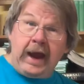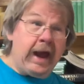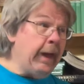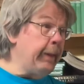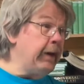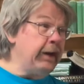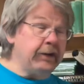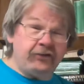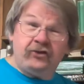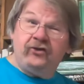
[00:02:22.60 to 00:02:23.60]
And
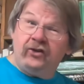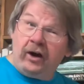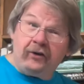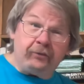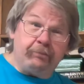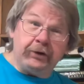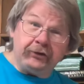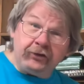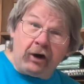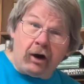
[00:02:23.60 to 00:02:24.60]
it's just
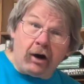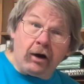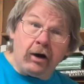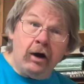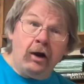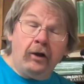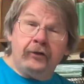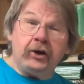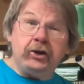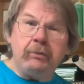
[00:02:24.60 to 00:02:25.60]
bizarre.
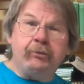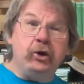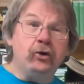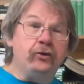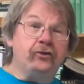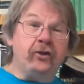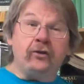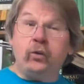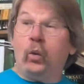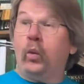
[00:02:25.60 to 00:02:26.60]
The computer
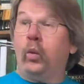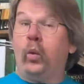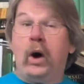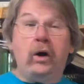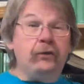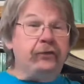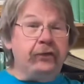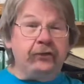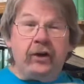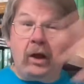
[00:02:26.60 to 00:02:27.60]
just
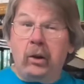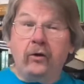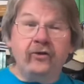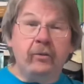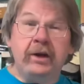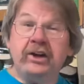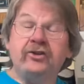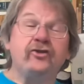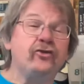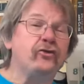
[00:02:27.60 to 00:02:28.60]
waltzes all over me.
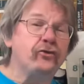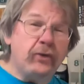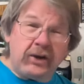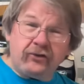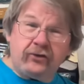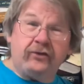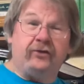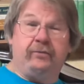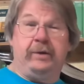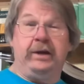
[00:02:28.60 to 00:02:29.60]
It
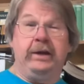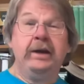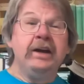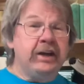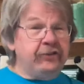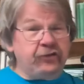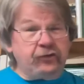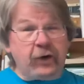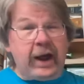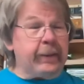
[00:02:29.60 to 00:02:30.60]
crushes me in
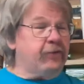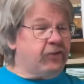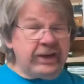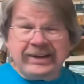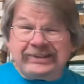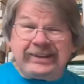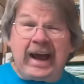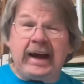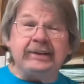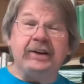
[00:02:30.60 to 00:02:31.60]
strategy, in
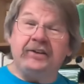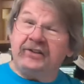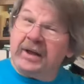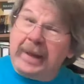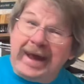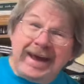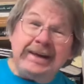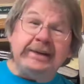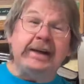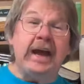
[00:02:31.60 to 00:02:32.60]
tactics, in
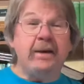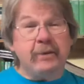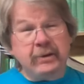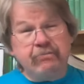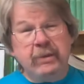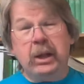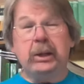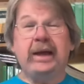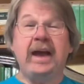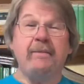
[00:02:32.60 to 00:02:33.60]
end game, in
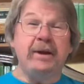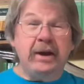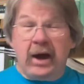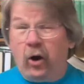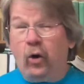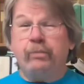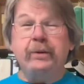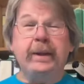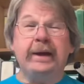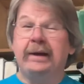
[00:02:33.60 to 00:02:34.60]
middle game, in
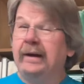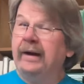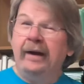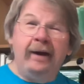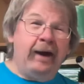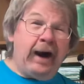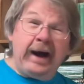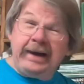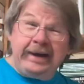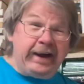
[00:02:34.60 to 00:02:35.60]
opening.
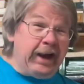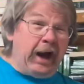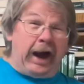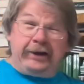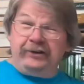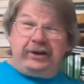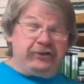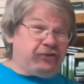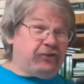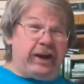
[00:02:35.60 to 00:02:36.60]
I, I,
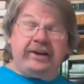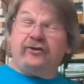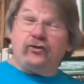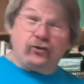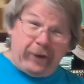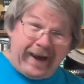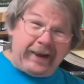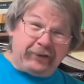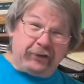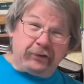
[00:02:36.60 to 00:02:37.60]
it's it's
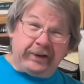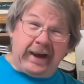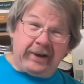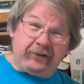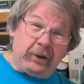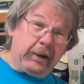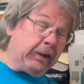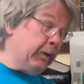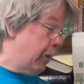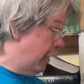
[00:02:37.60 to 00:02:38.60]
razzle
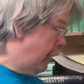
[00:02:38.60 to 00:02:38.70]
dazzling,